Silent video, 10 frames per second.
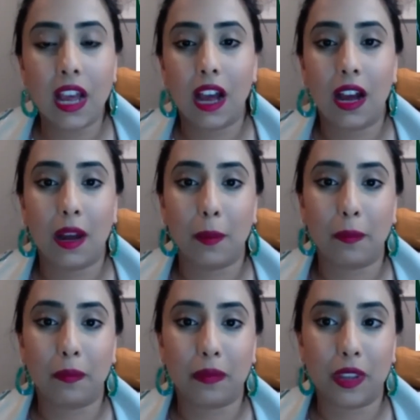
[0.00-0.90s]

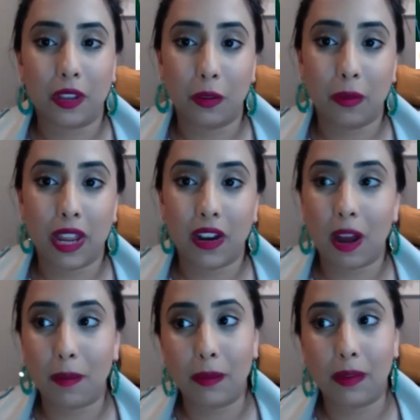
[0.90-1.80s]
um, you may
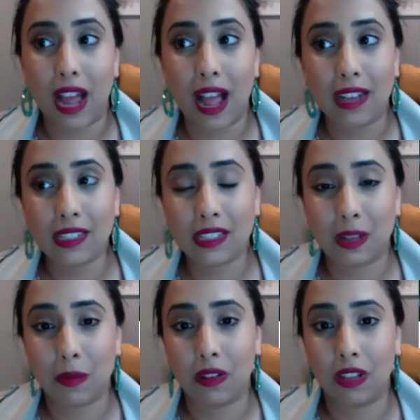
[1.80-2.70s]
not be able to access
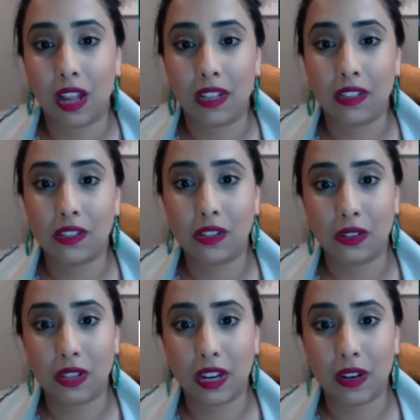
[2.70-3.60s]
them online. So
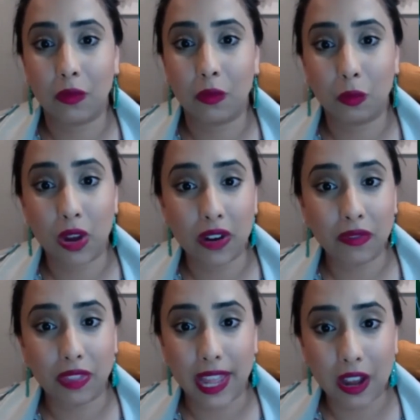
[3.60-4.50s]
then what if
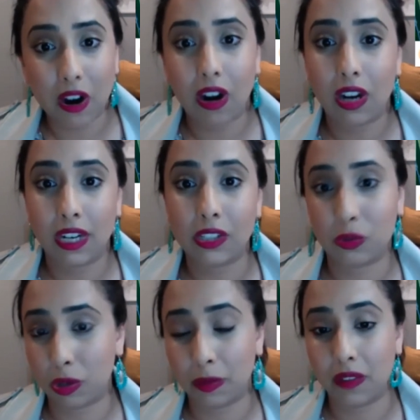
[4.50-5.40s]
they are an
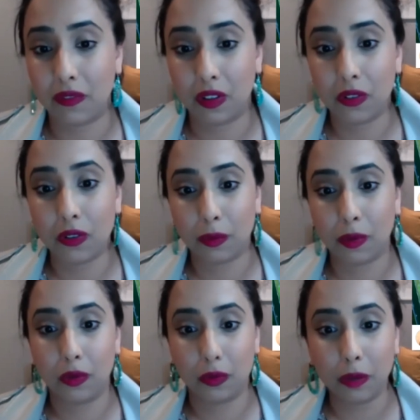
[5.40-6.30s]
extremely vulnerable
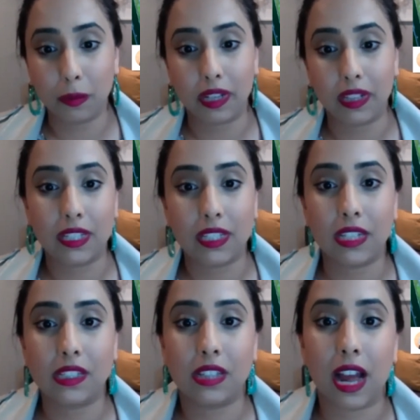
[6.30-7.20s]
group in the
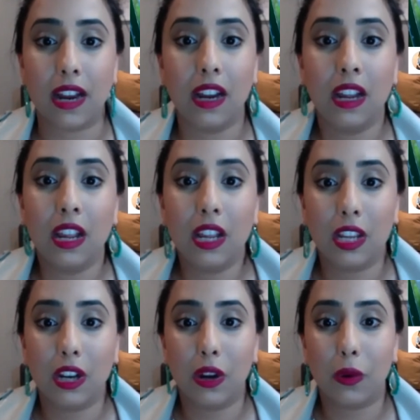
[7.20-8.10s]
sense that,
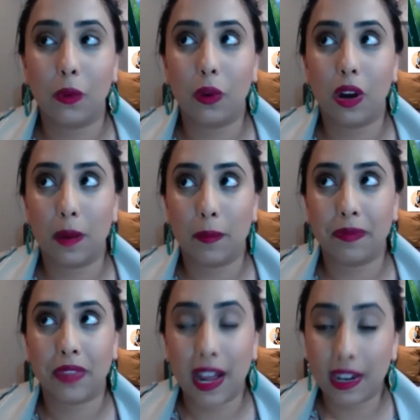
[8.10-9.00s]
you know, um,
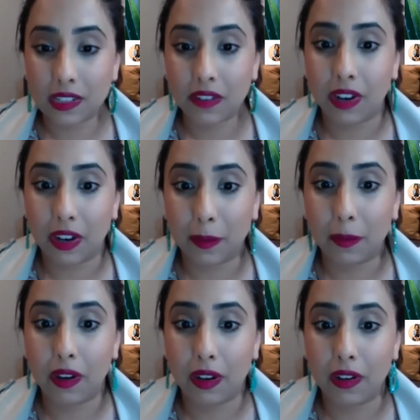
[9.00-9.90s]
that is a very,
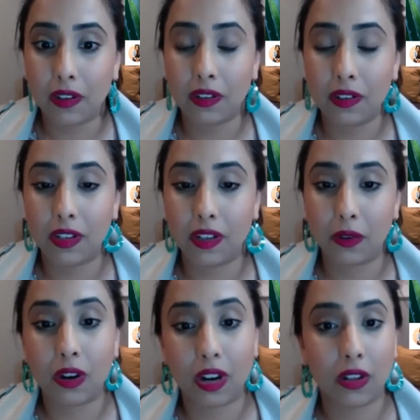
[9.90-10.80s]
uh, you know,
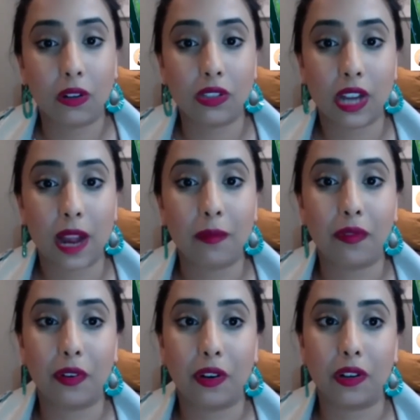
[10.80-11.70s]
critical time
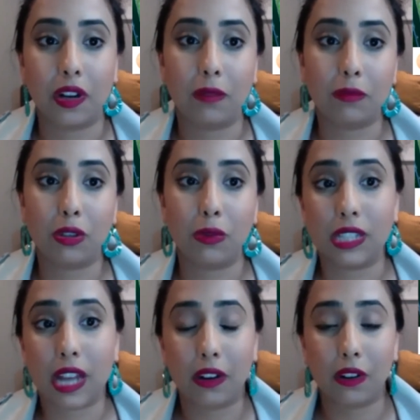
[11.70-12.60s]
for um,
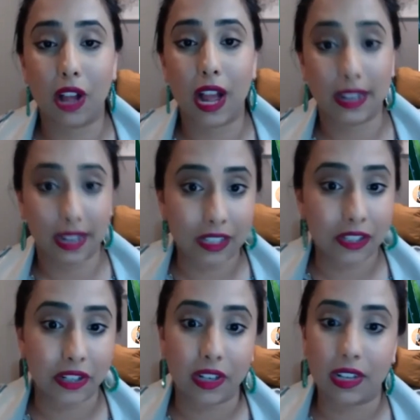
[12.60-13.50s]
suicidal
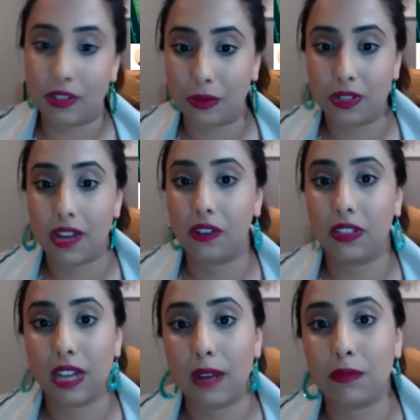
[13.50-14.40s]
ideation and suicidal
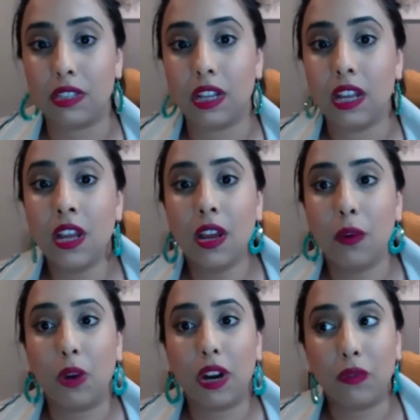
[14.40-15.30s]
attempts.
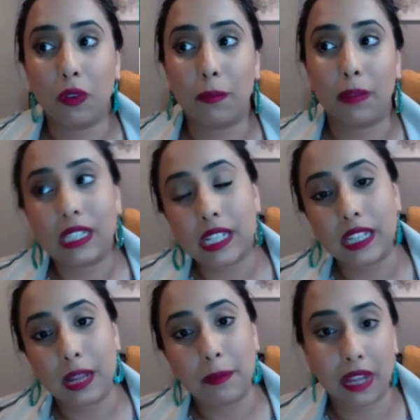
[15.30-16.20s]
What if we're missing
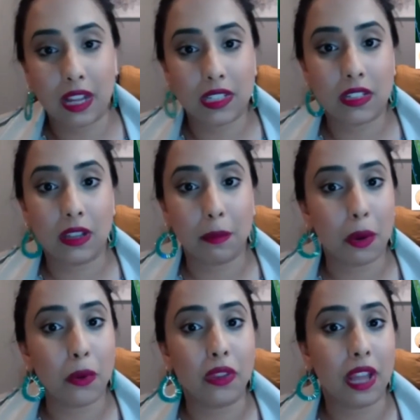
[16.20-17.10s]
them because the
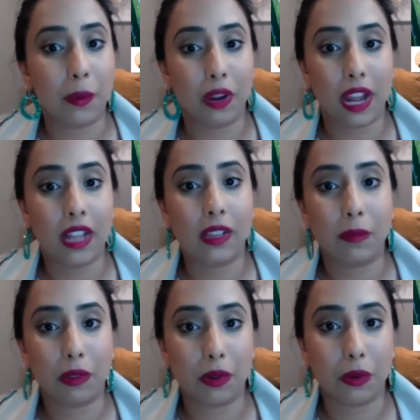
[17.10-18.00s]
mode that we're getting them
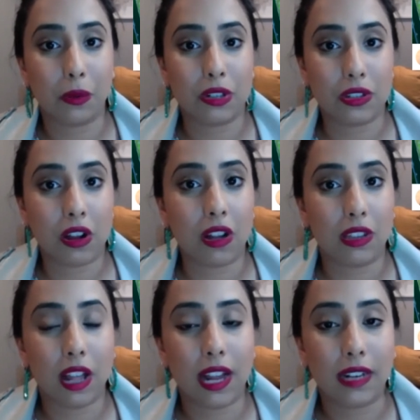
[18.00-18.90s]
through, which is
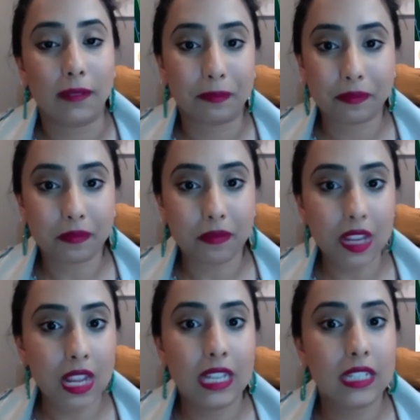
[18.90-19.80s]
online,
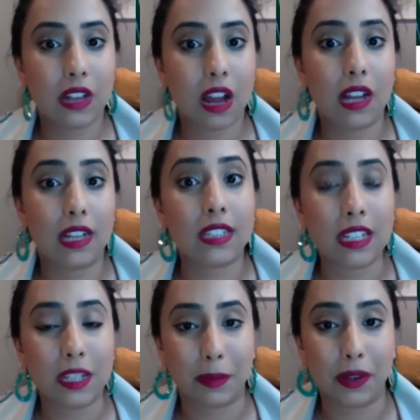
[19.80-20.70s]
is not
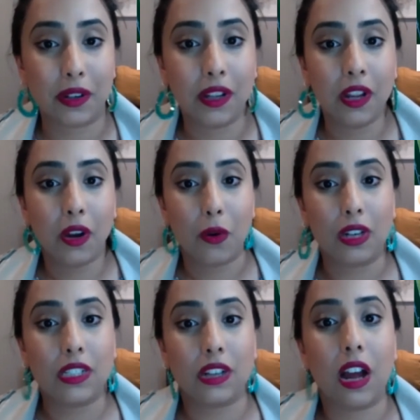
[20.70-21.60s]
accessible or
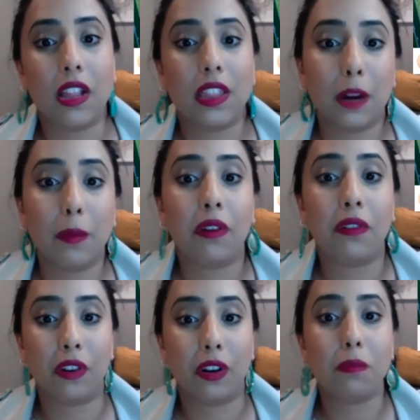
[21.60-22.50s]
is not their
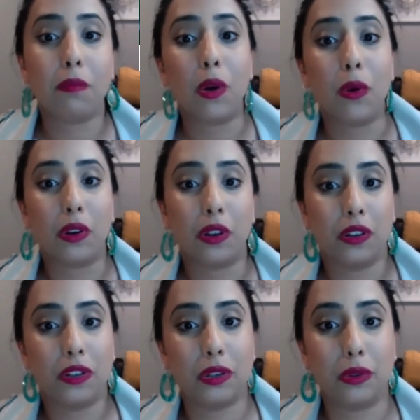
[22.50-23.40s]
preferred mode
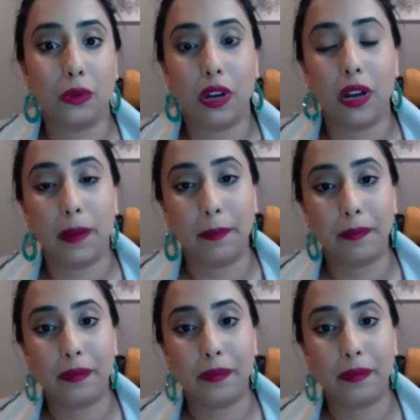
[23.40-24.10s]
to um,